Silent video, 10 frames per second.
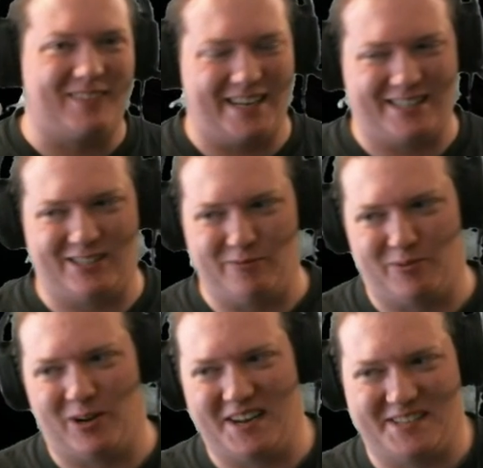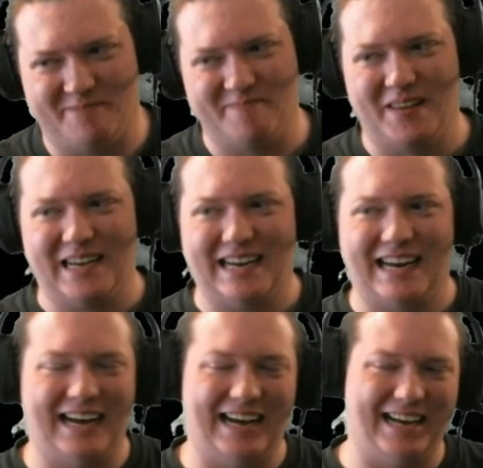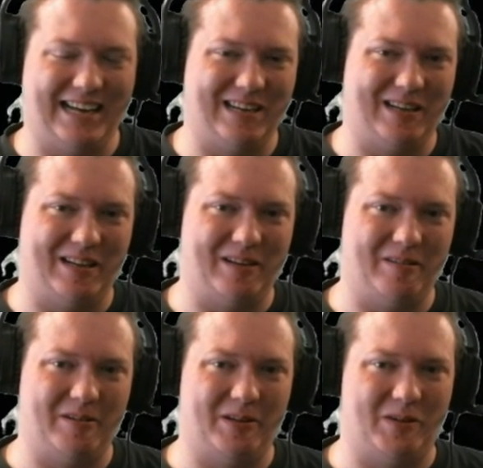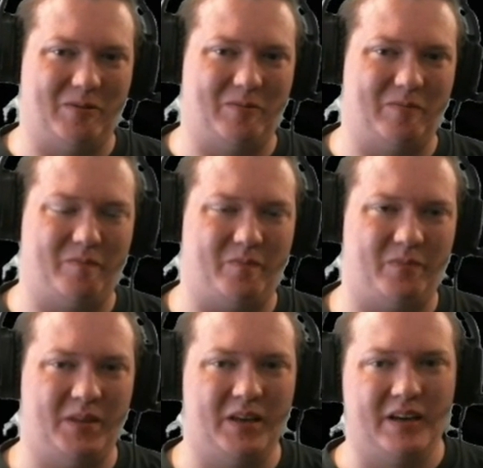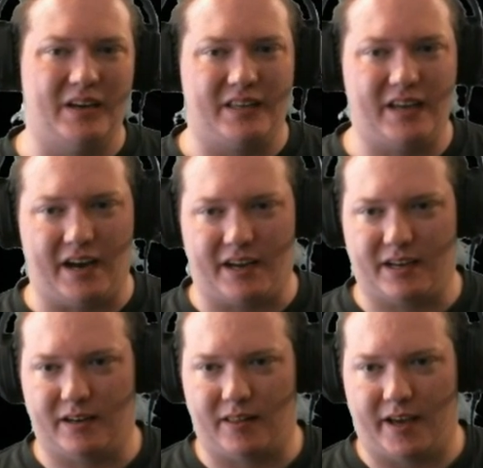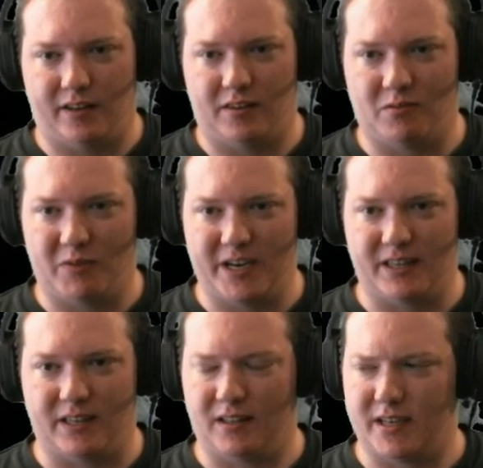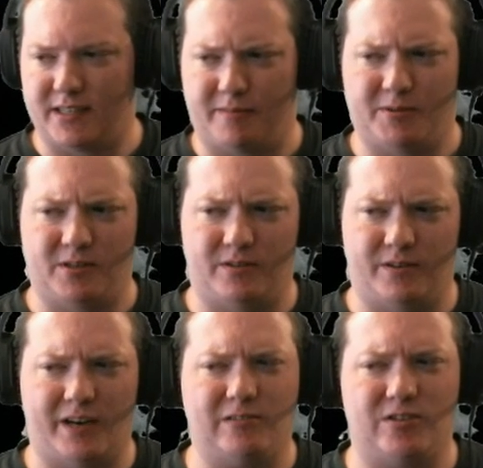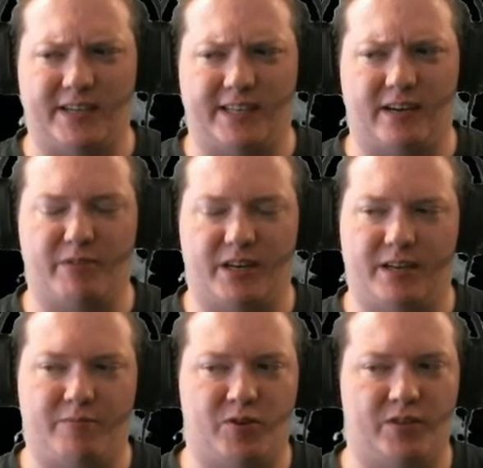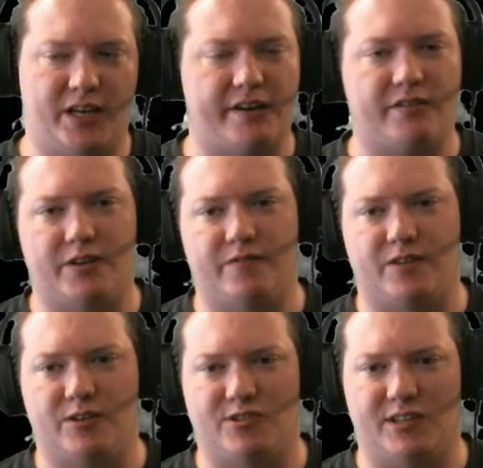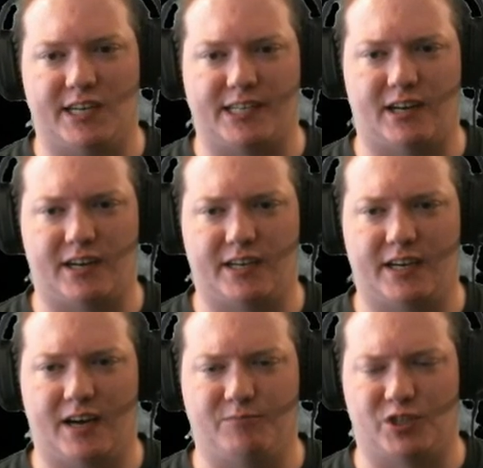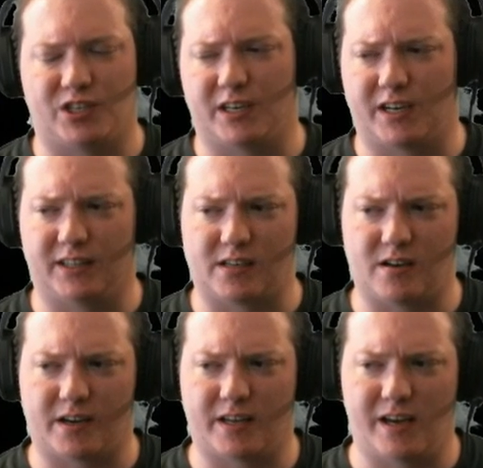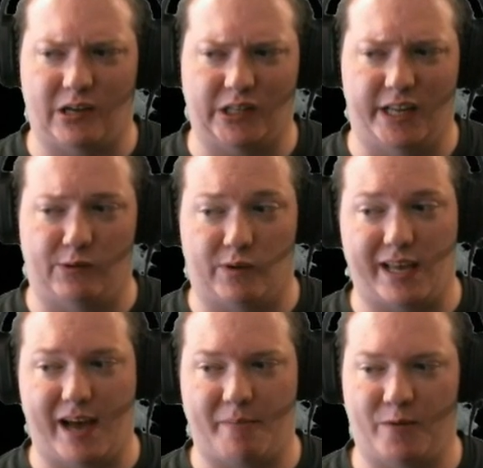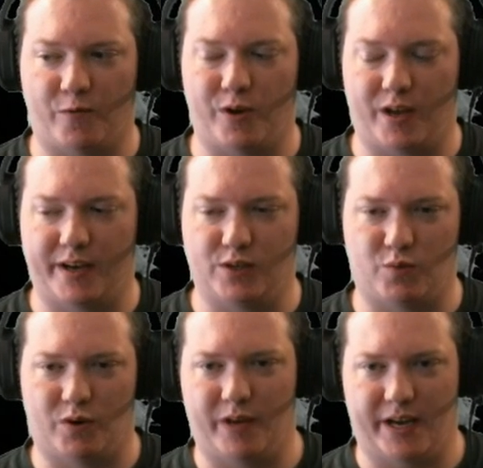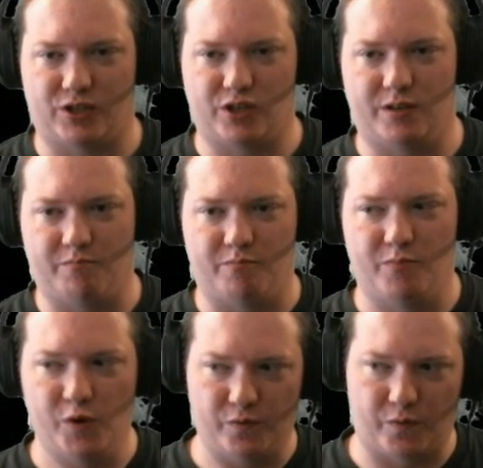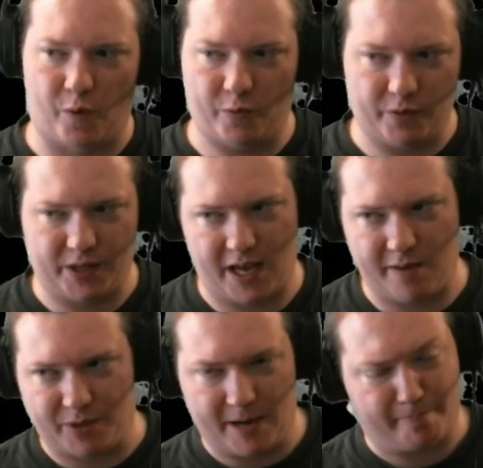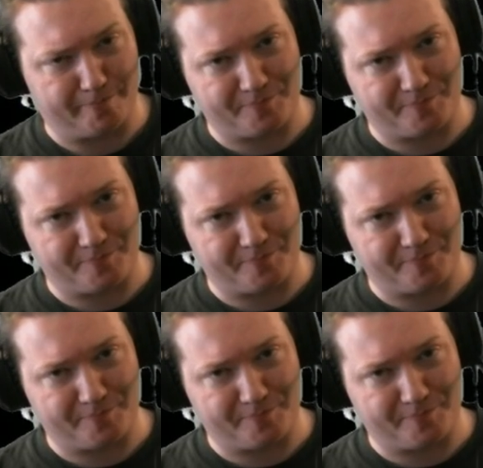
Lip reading: That's super awesome. Yeah, I kind of liked the way that the last episode turned out, so I think I'm going to keep doing that. If there's a lot of talking, I'm just going to cut the talking out and then recap it for you guys while we actually move forward with the gameplay.